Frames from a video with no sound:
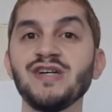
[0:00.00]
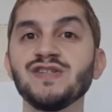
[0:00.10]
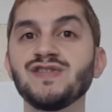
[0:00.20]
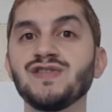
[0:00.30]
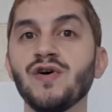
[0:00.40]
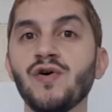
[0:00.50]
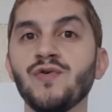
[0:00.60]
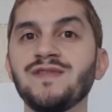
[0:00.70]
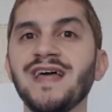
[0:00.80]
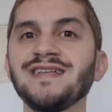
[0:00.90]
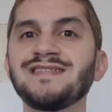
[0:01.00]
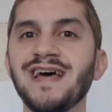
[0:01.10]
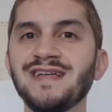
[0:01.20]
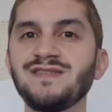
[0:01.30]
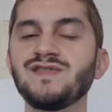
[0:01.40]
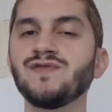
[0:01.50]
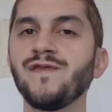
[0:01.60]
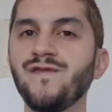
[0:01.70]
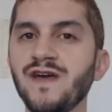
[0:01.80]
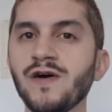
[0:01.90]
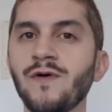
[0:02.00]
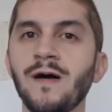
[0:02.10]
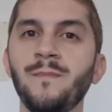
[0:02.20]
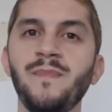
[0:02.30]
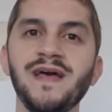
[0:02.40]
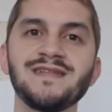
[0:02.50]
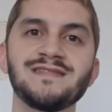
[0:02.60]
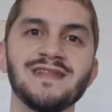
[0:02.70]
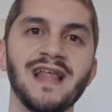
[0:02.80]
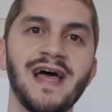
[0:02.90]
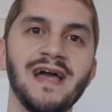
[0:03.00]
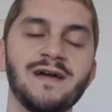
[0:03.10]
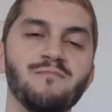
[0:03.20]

So they tend to feel a bit like